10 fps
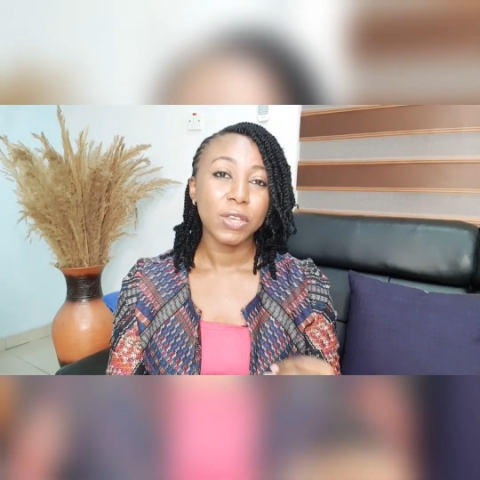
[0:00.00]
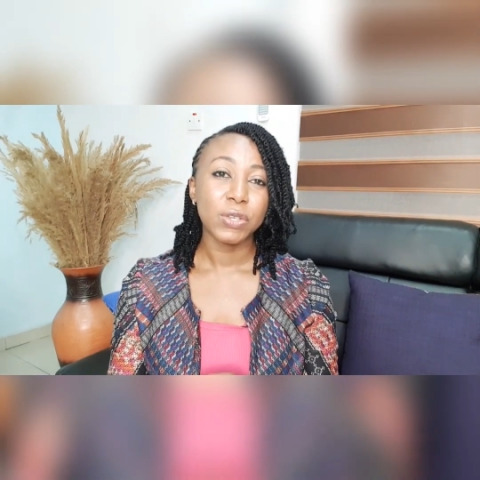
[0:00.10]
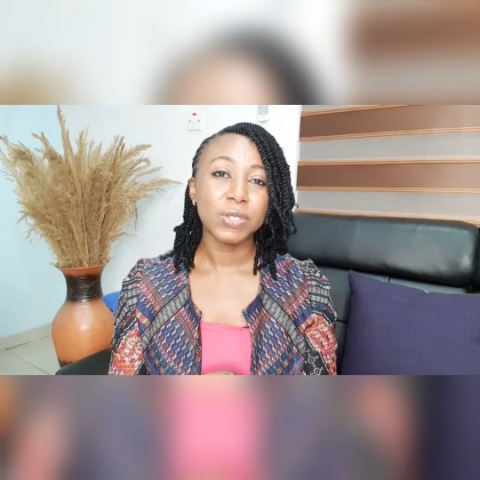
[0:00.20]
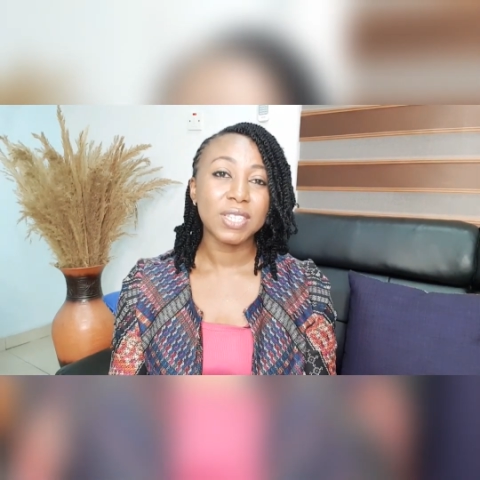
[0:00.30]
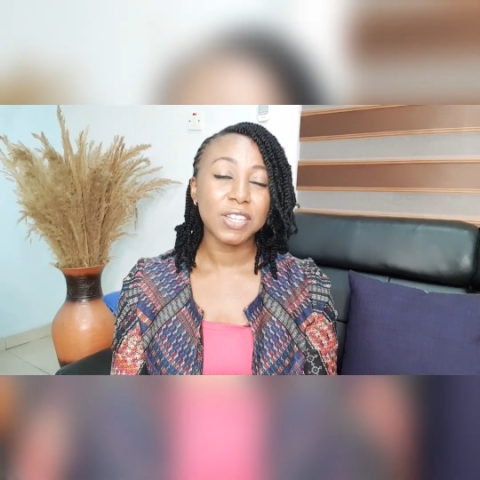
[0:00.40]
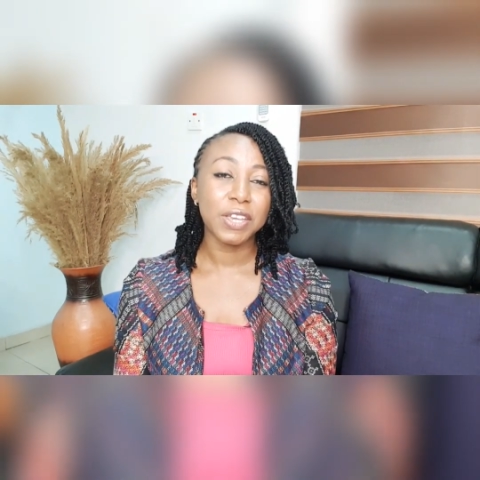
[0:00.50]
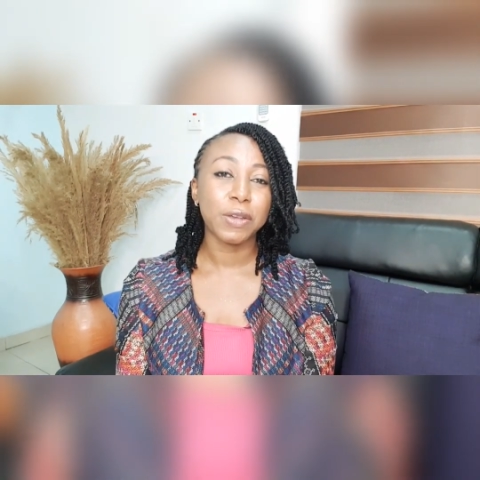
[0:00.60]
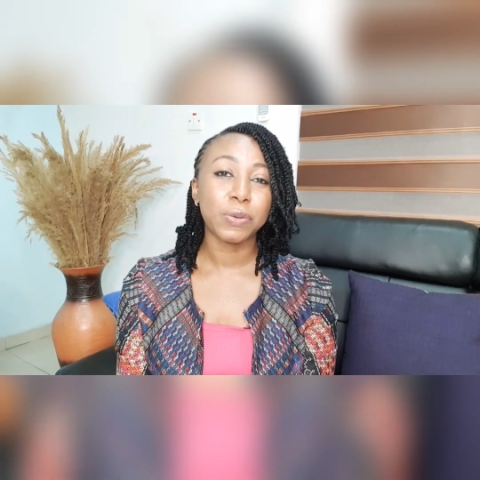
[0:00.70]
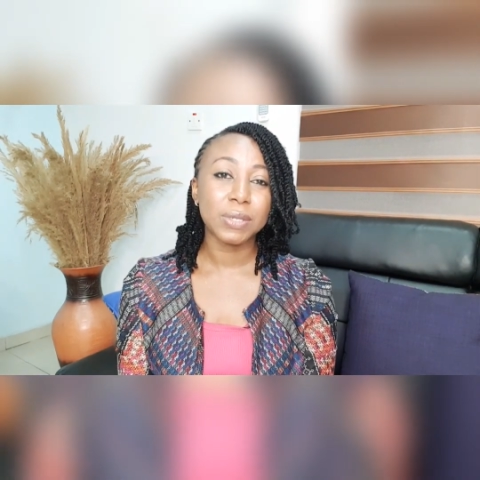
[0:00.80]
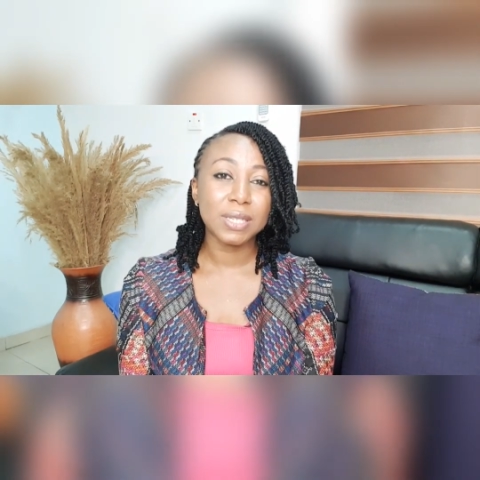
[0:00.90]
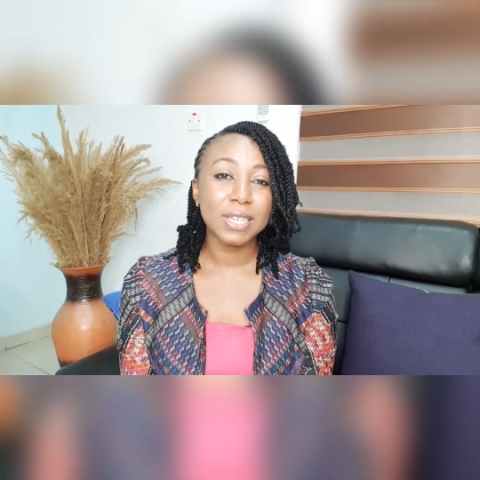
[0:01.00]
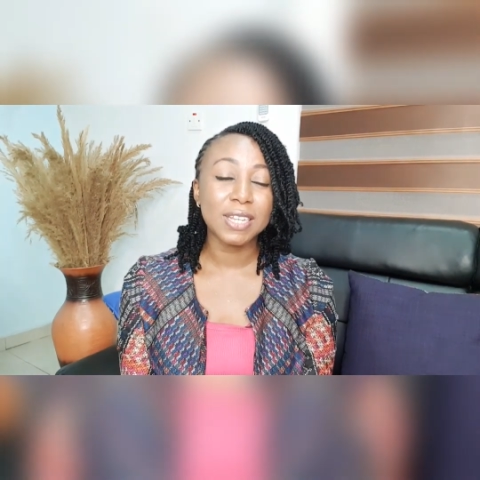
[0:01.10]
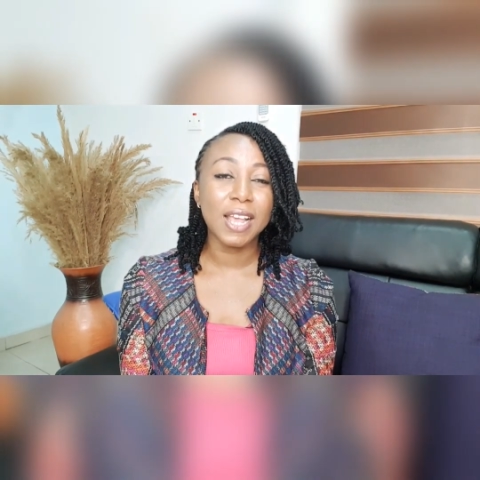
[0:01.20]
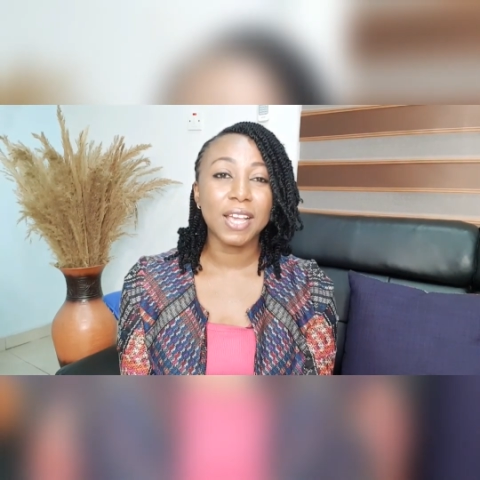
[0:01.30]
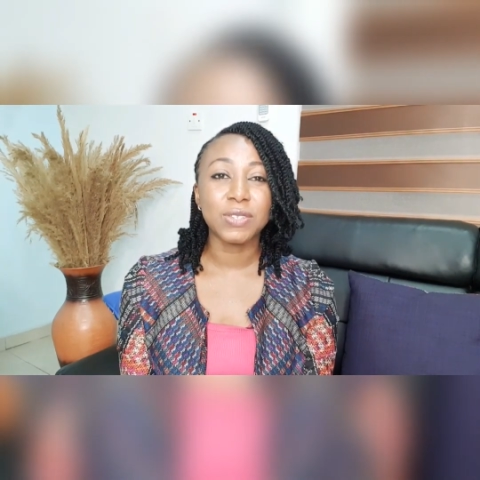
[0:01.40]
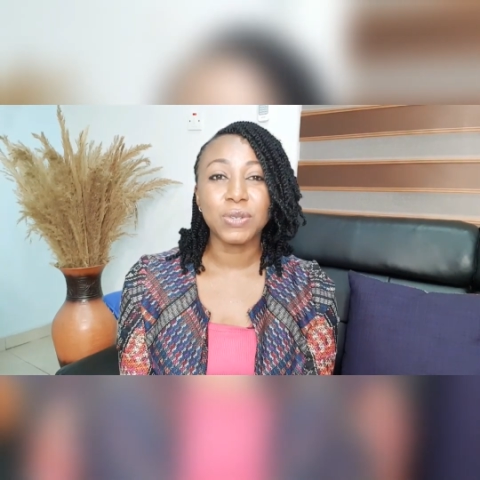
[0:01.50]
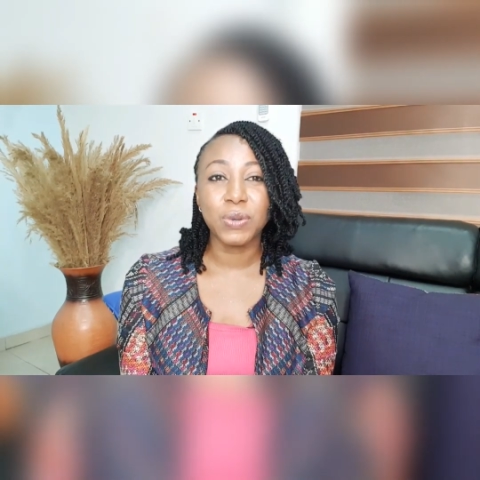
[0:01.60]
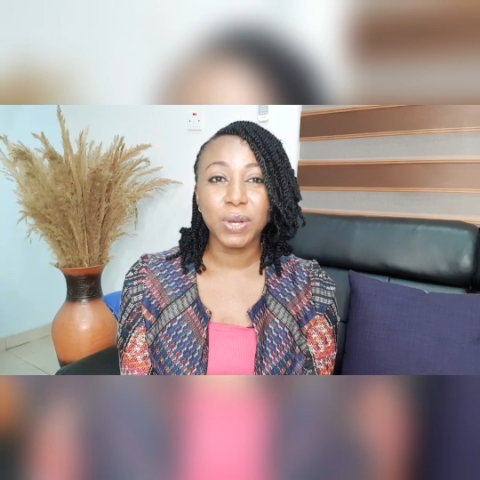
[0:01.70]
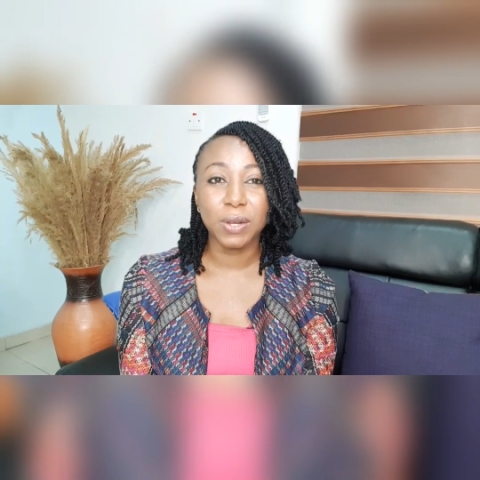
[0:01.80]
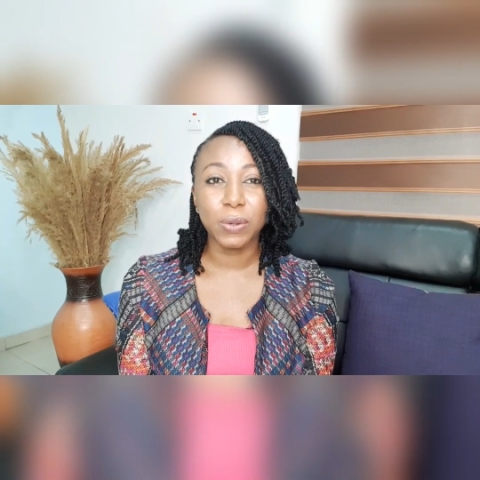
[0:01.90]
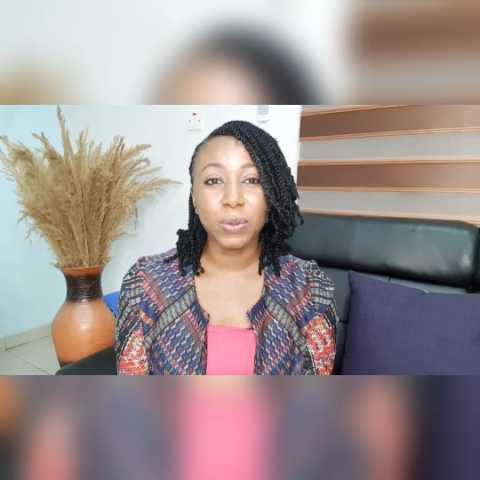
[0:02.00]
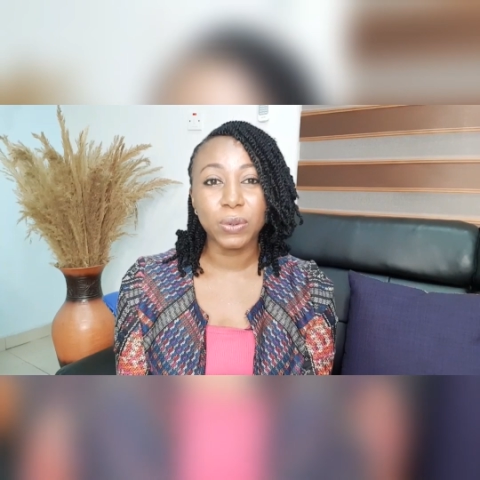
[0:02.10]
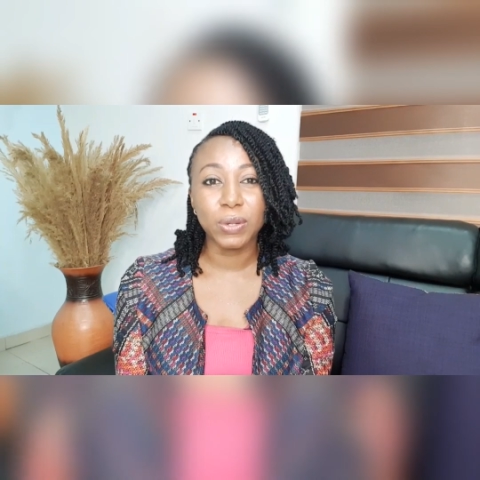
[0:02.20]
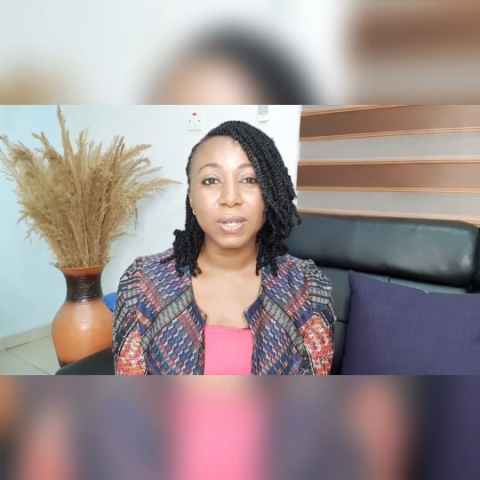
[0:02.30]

your skincare routine as you go along,